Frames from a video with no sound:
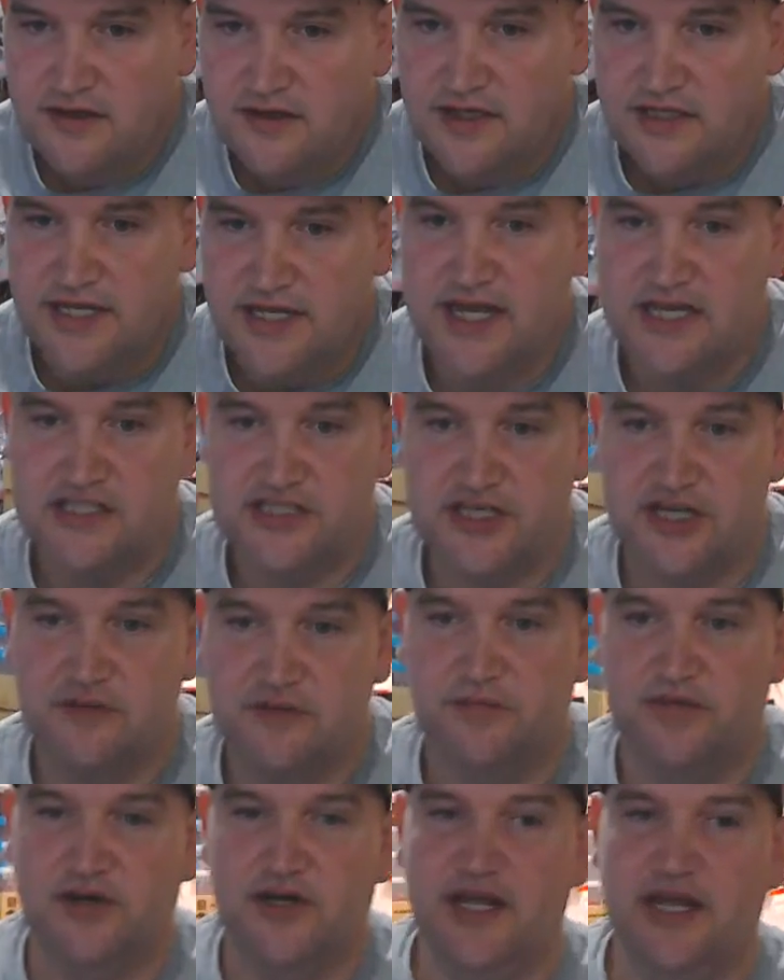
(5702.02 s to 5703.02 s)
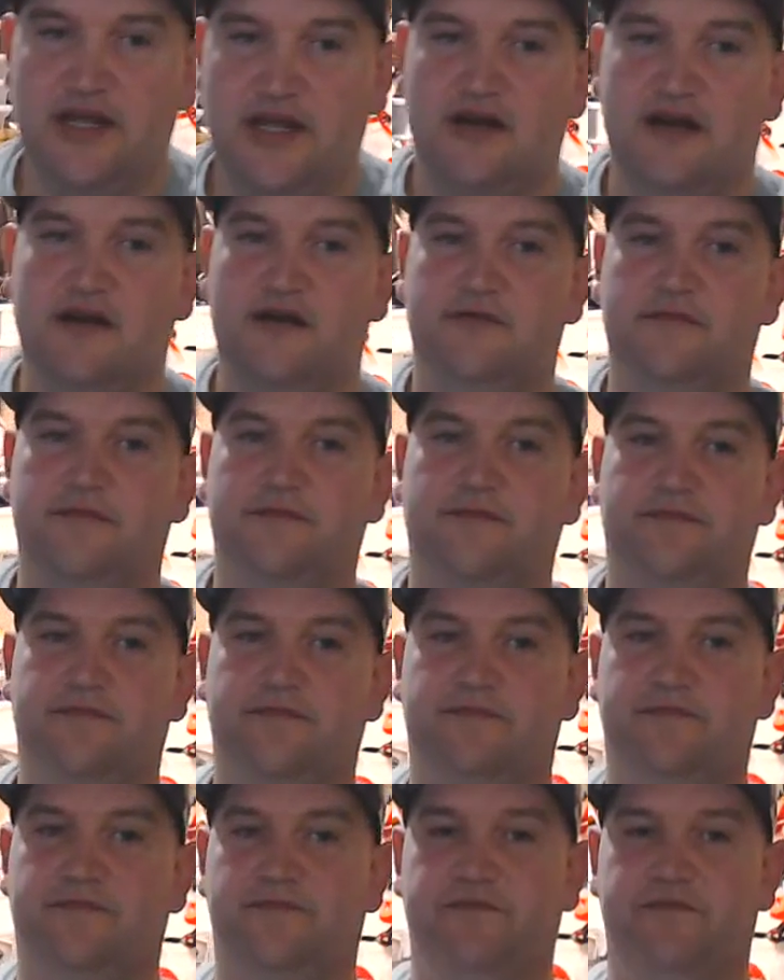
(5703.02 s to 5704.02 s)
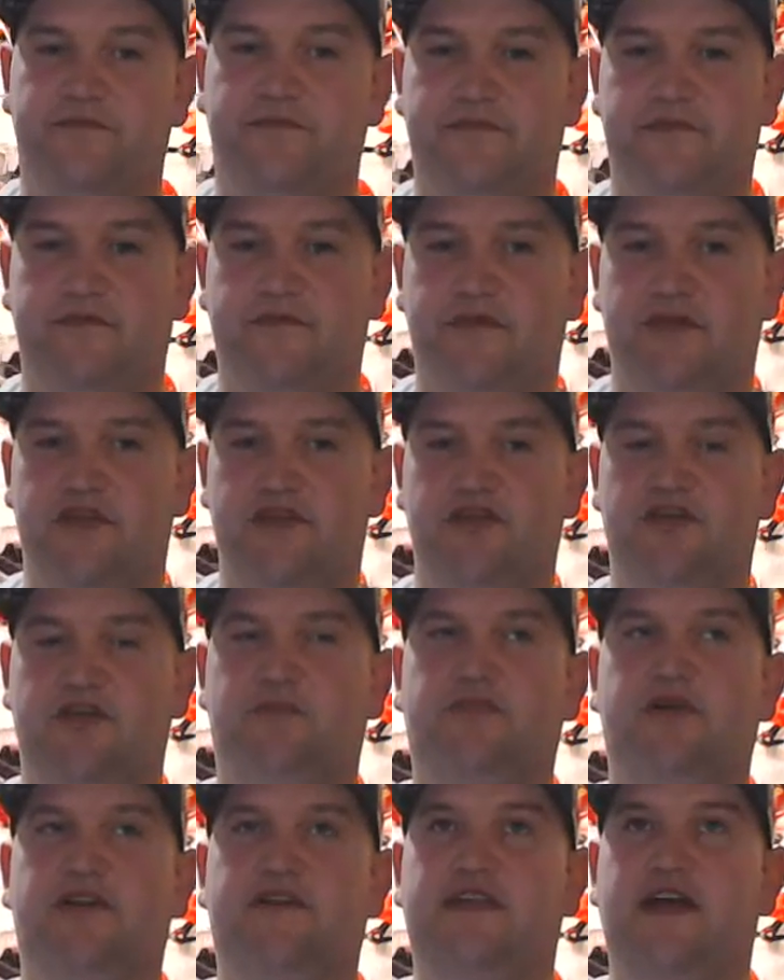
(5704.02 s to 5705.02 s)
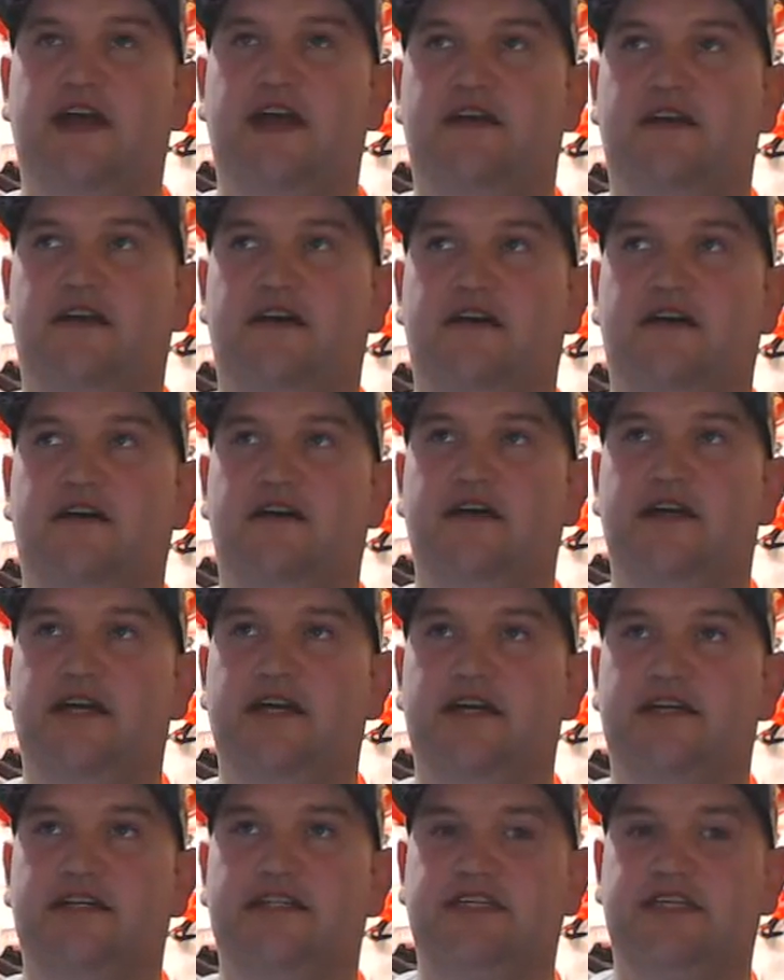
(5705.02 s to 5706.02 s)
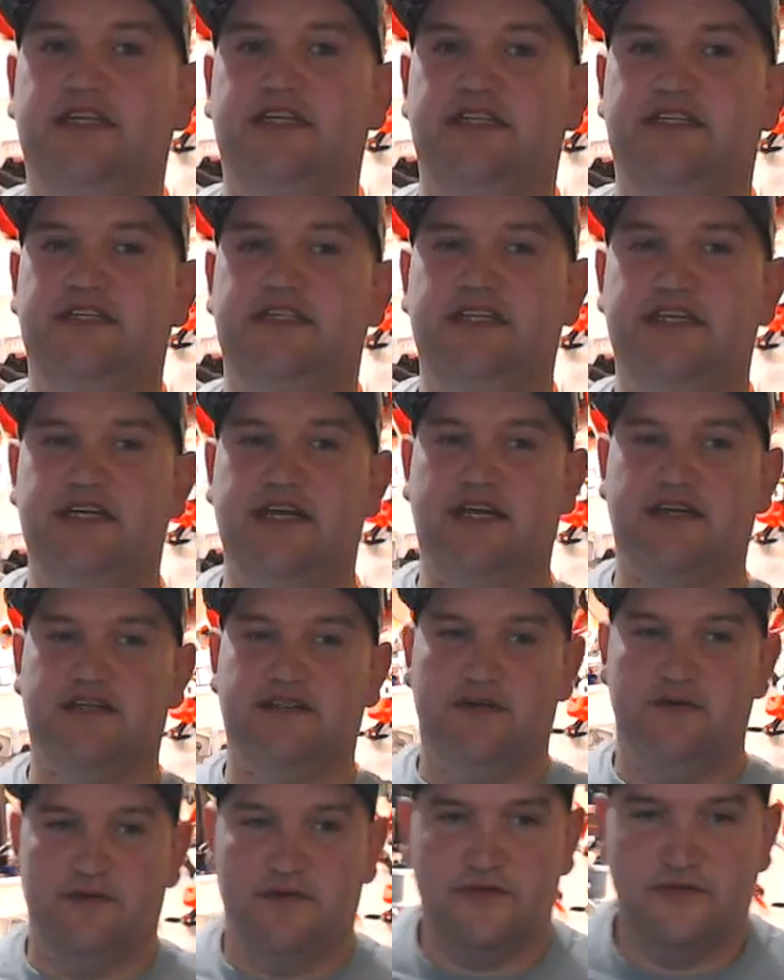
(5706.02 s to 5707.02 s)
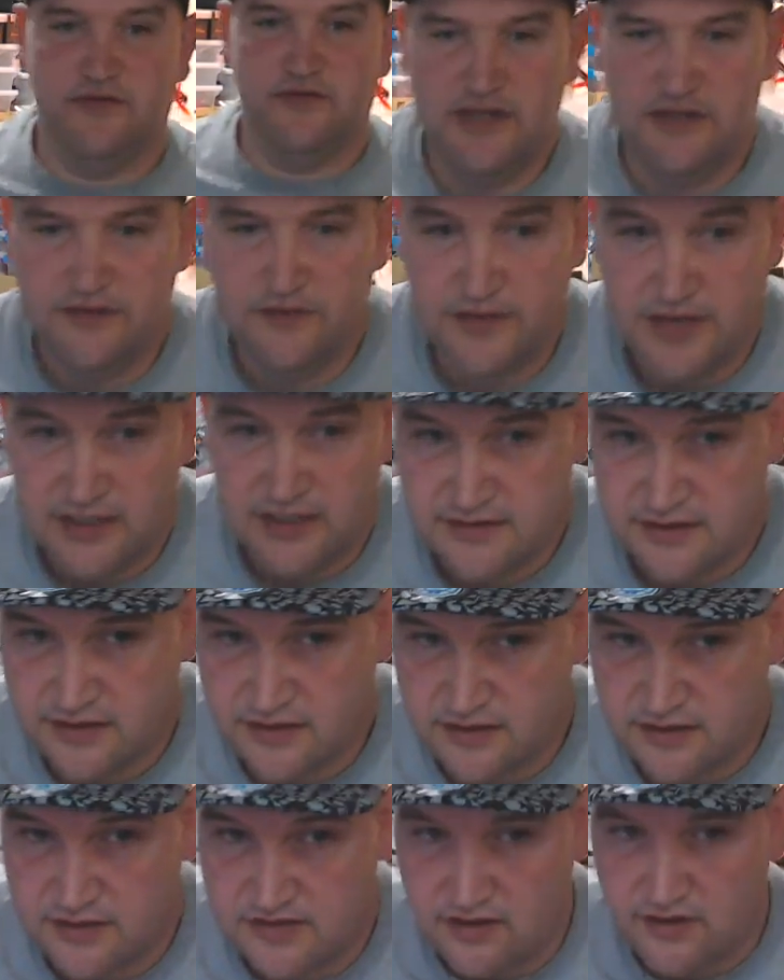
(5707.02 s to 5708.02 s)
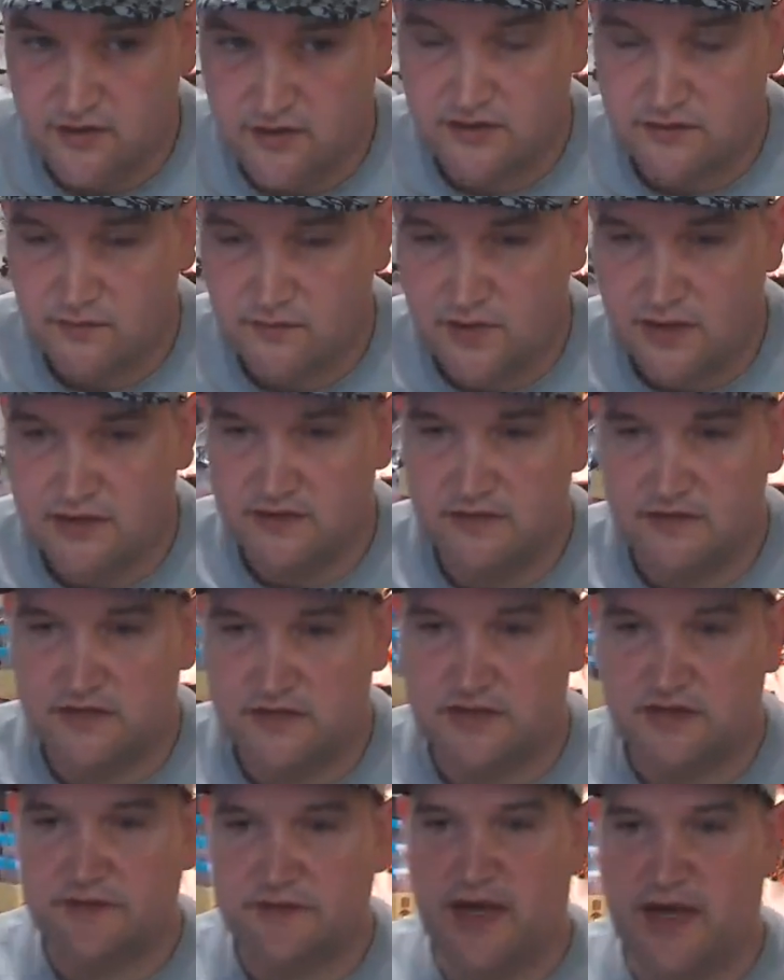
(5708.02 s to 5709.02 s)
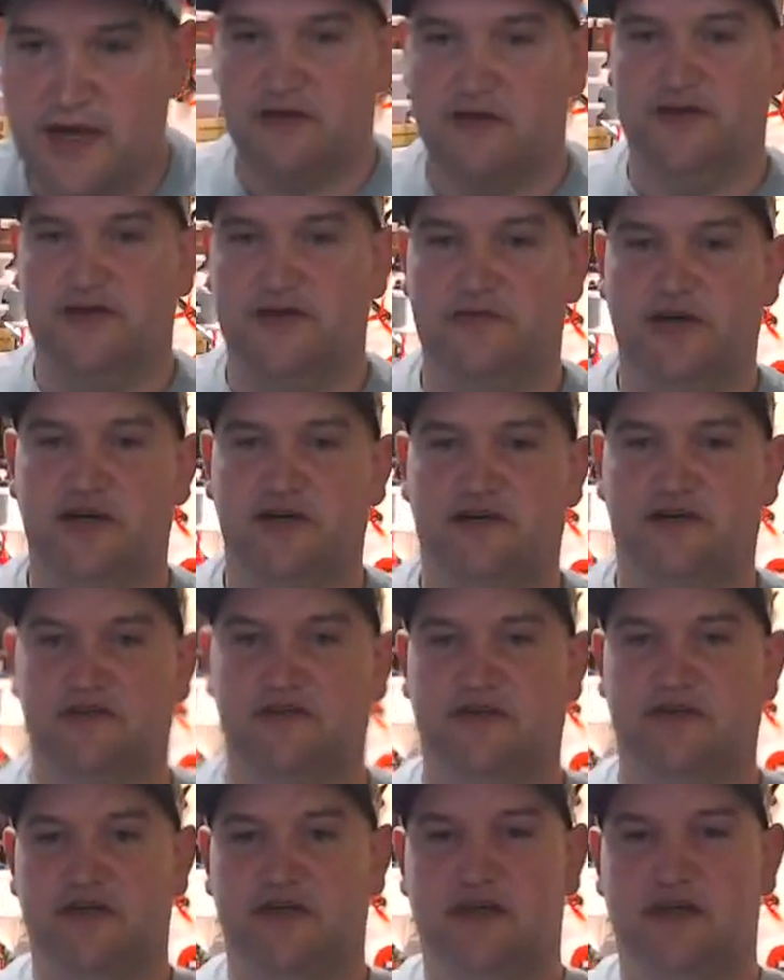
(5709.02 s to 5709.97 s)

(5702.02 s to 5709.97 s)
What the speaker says: Yeah, Jim, put a you could put that Eachine TX03, dude. That's a good all-in-one to smack on your bugs.